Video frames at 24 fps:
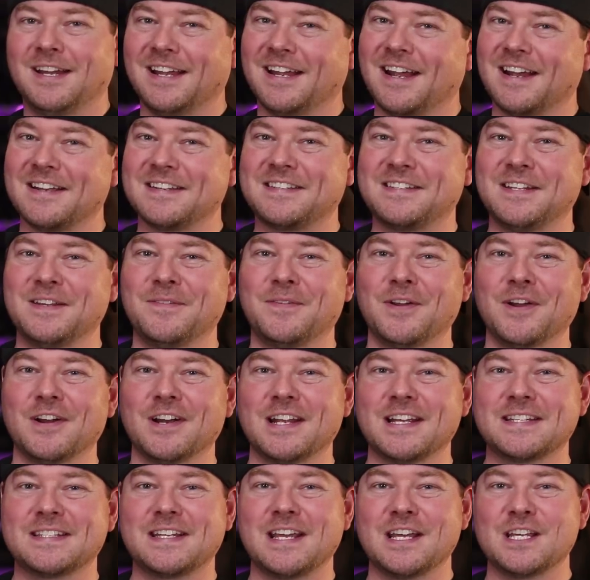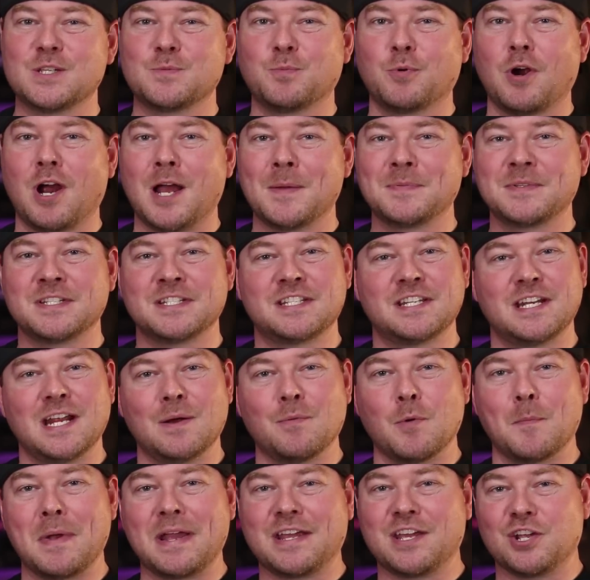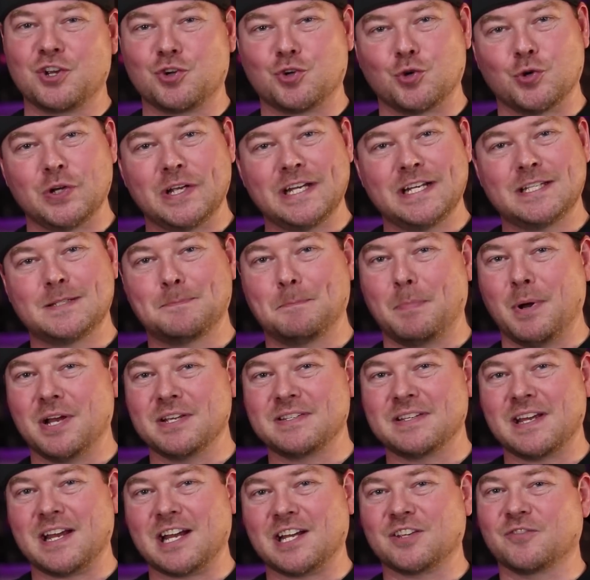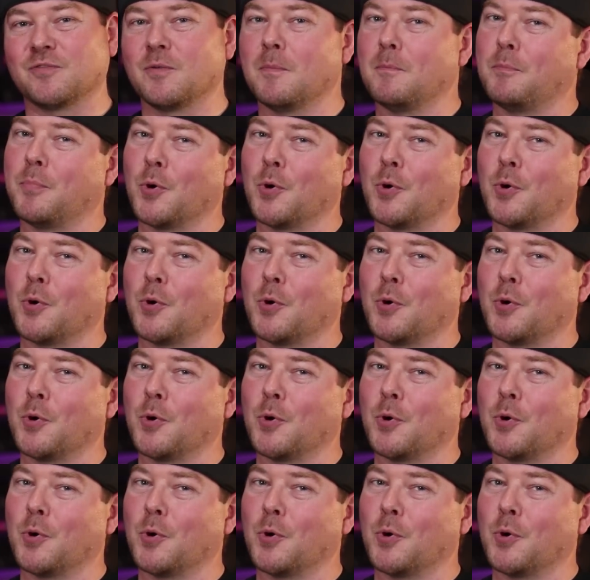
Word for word: Hey guys, Steve here at SKS Props, and today we're making Krieg's Buzz Axe from